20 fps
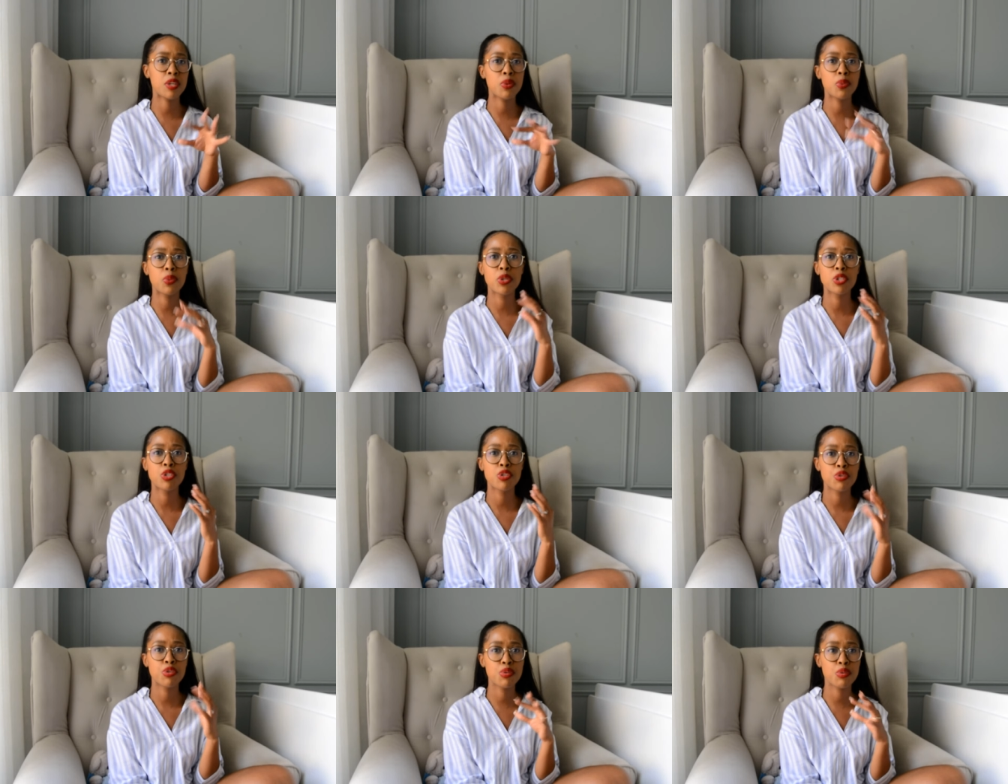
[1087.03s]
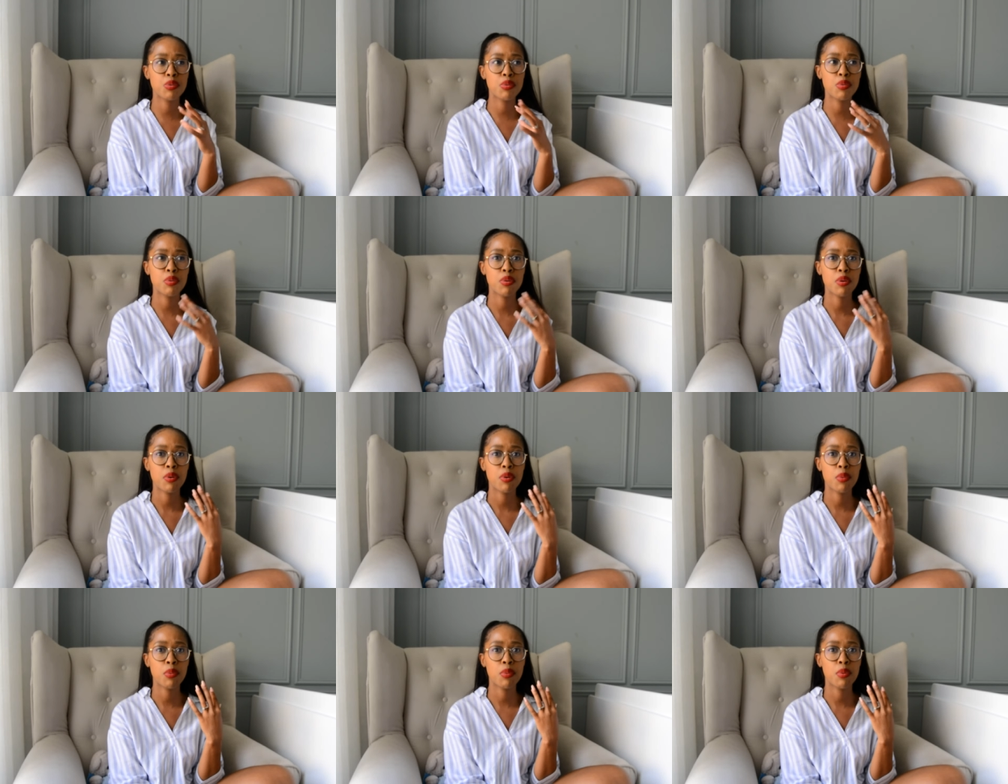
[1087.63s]
that he would
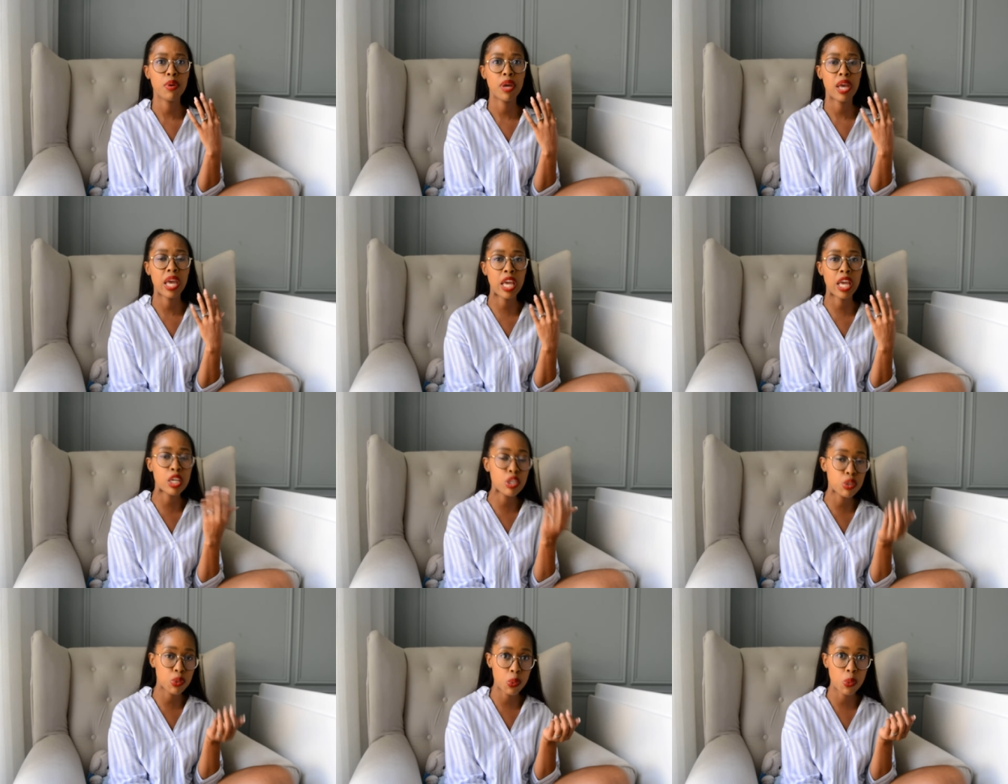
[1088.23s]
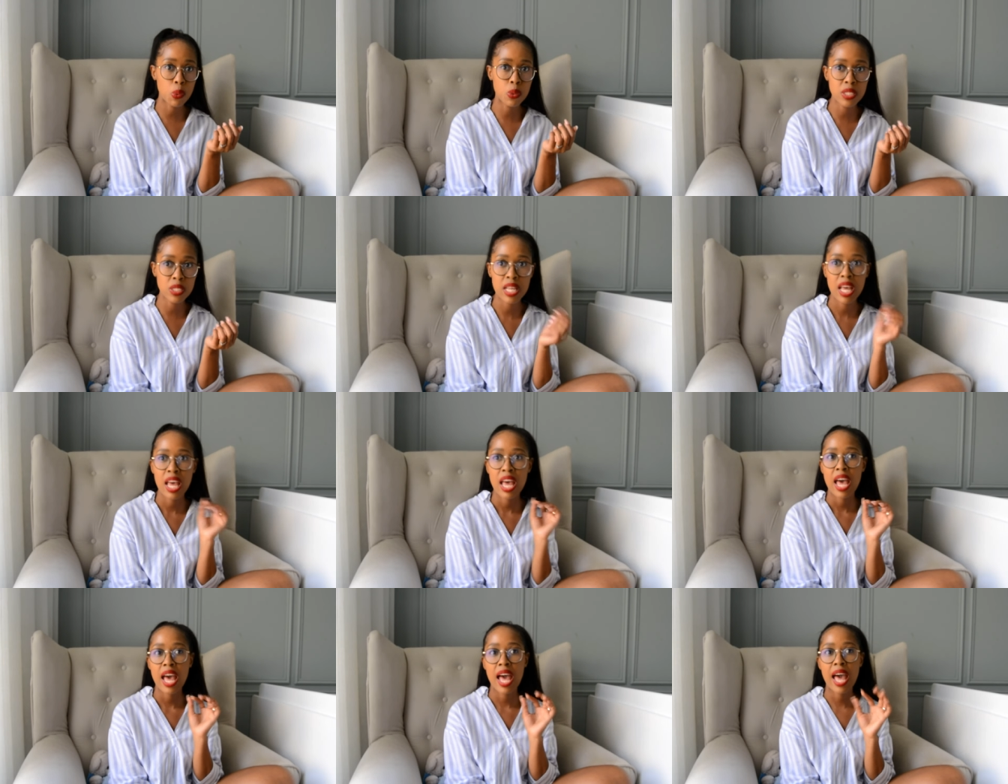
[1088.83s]
do
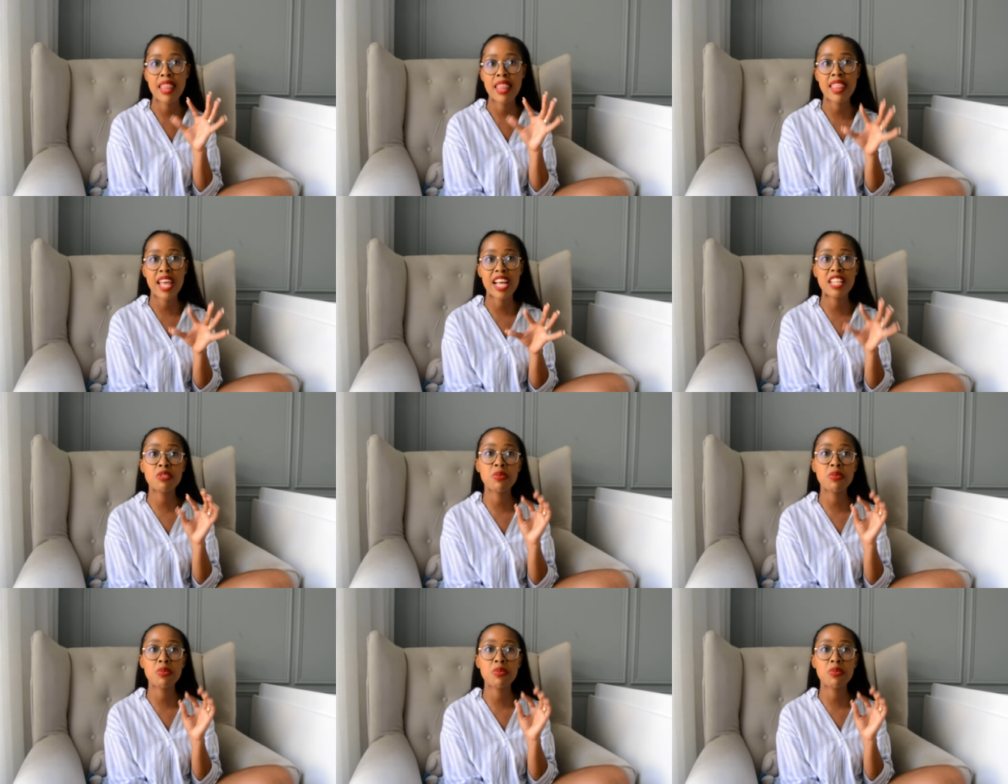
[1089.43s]
indoors.